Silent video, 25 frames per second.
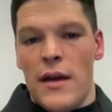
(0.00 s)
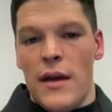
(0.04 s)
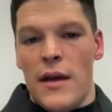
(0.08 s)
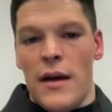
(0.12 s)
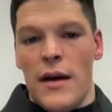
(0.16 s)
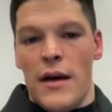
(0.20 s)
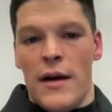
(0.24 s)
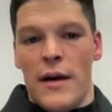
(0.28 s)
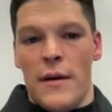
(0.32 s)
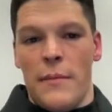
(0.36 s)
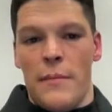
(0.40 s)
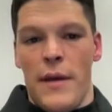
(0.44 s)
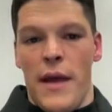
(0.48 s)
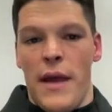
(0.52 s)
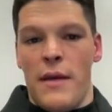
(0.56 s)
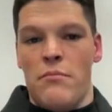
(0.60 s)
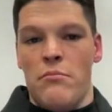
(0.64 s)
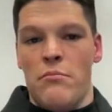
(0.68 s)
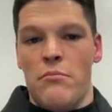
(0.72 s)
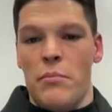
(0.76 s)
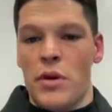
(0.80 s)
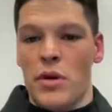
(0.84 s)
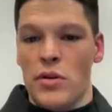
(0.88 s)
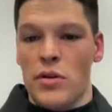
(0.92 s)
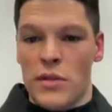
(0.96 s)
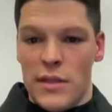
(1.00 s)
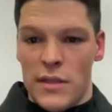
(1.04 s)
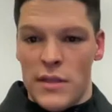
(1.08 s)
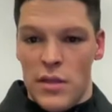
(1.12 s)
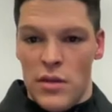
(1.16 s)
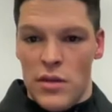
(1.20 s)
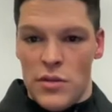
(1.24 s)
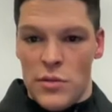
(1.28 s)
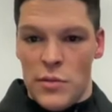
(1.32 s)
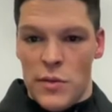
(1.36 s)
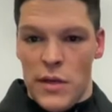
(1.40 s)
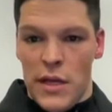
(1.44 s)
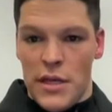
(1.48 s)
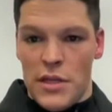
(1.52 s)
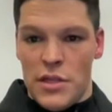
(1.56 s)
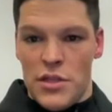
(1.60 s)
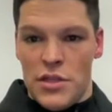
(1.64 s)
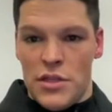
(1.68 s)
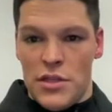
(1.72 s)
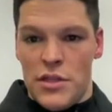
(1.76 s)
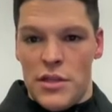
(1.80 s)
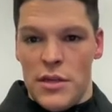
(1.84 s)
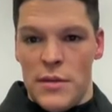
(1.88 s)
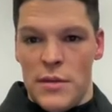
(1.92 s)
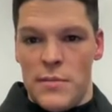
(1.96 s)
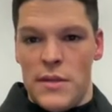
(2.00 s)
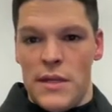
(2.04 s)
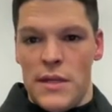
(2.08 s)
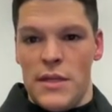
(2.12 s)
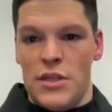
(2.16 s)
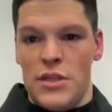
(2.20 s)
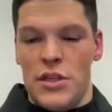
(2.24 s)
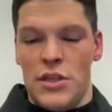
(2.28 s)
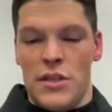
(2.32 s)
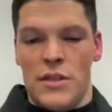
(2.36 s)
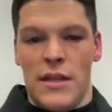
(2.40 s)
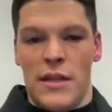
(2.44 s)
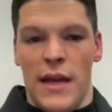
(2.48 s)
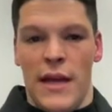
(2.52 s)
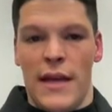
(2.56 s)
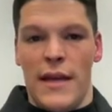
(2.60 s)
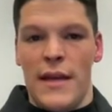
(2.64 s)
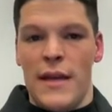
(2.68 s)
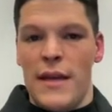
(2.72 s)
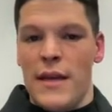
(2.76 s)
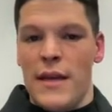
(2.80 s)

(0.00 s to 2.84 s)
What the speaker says: and building those relationships and just like